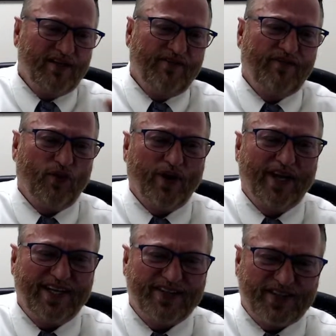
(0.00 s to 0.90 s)

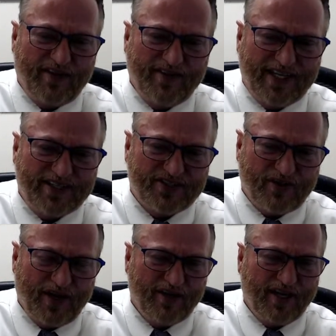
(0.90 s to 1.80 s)
487 gets
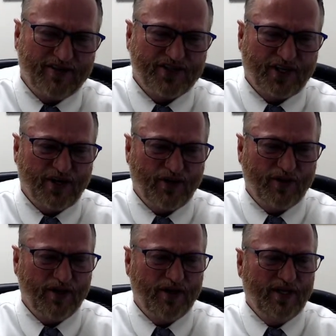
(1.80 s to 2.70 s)
credit unsecured.
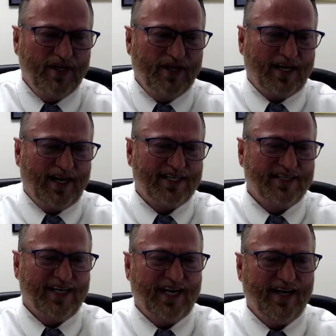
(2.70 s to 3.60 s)
Collection
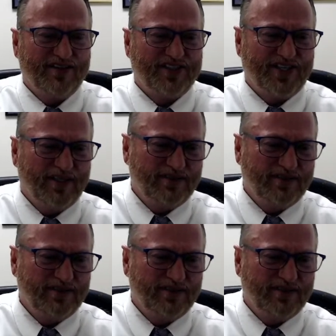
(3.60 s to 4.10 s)
account still.